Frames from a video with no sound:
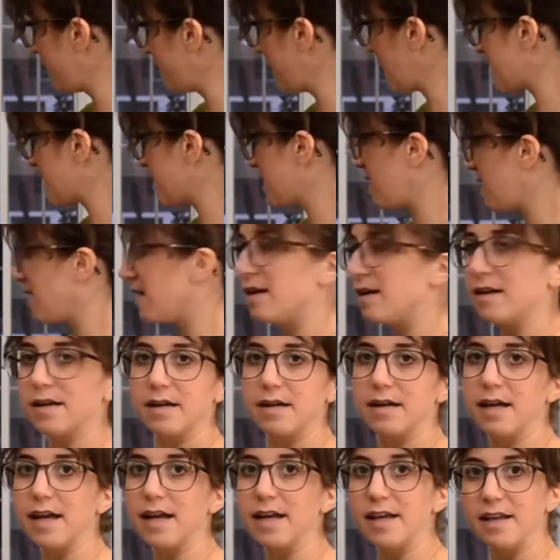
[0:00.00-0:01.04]
mixer
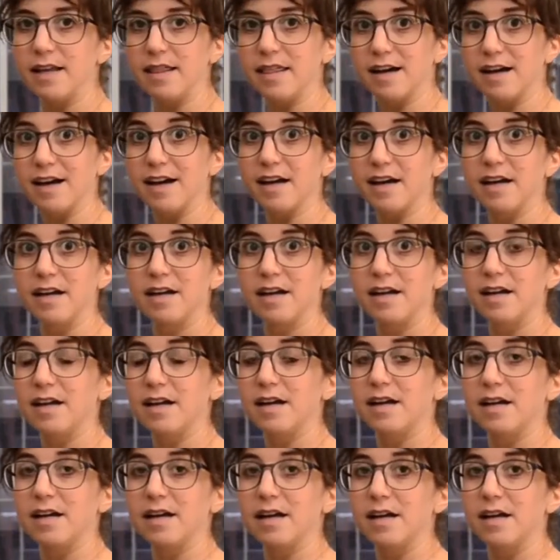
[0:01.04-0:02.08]
either,
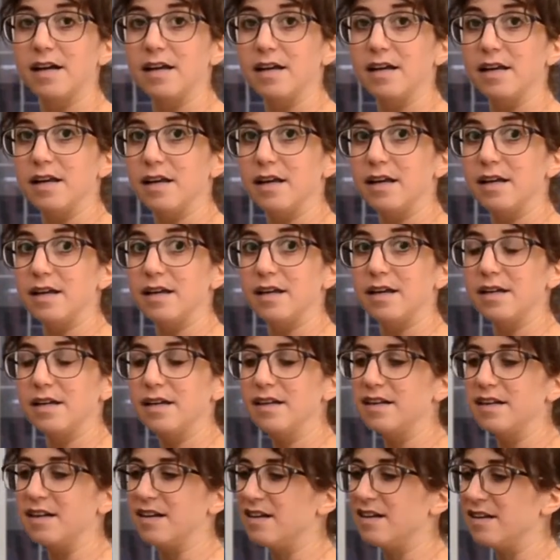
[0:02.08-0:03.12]

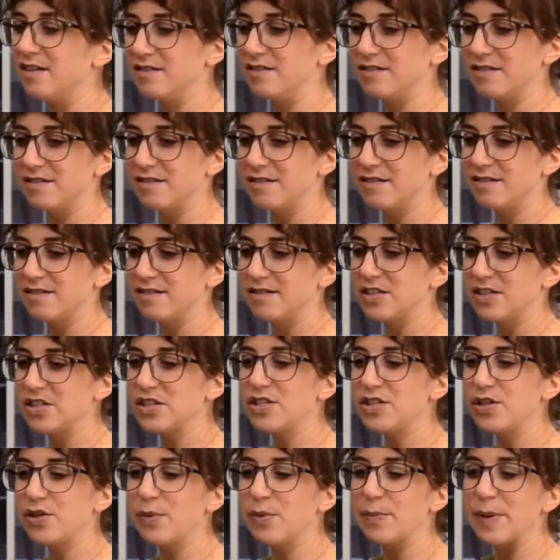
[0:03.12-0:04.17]
you know, just
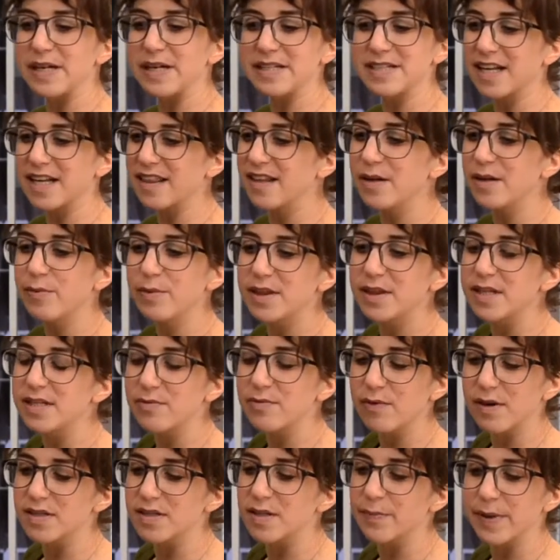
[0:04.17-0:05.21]
do your best. I think with this
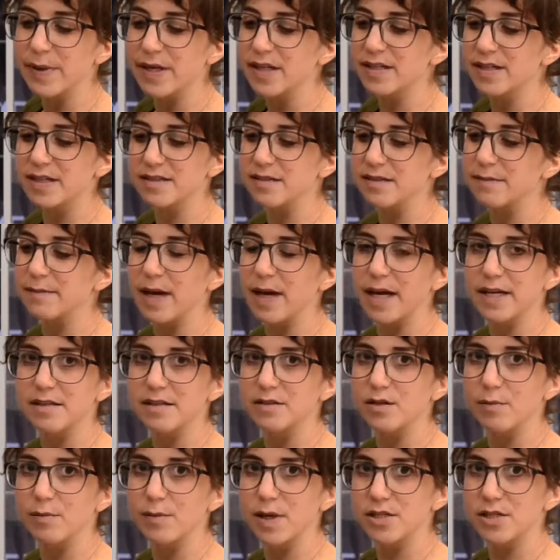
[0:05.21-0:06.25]
recipe it doesn't matter
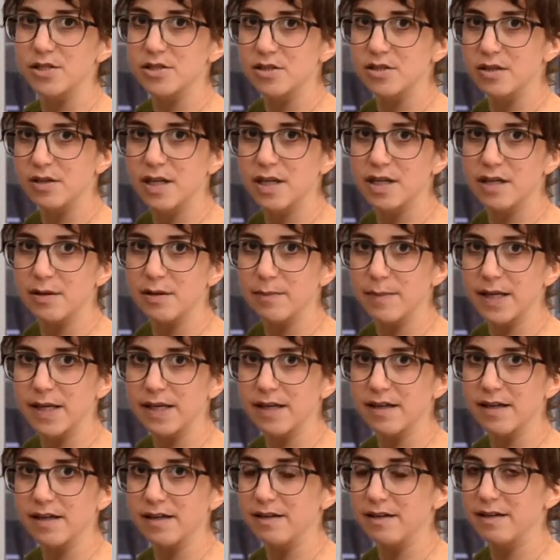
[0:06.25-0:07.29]
so much. It's not like you're
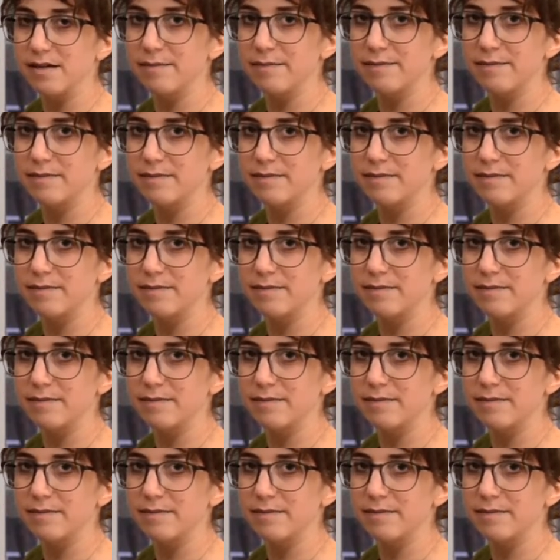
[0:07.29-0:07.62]
making a